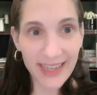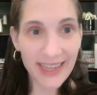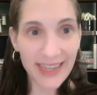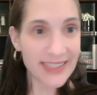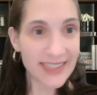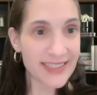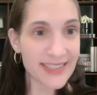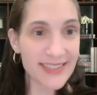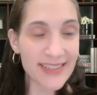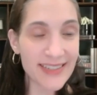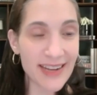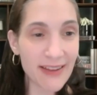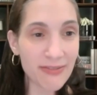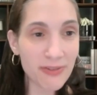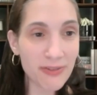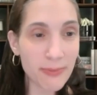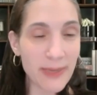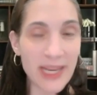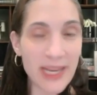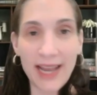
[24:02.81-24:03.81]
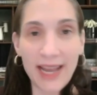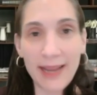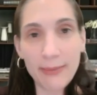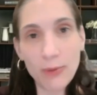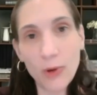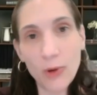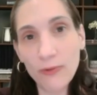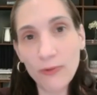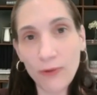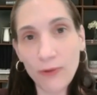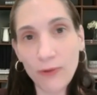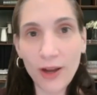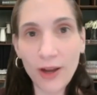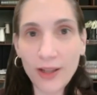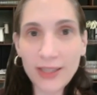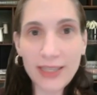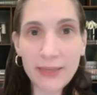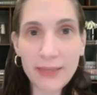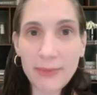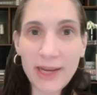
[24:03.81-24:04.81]
It doesn't have to be, I'm
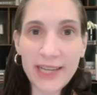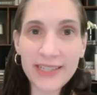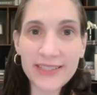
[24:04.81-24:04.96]
overhauling my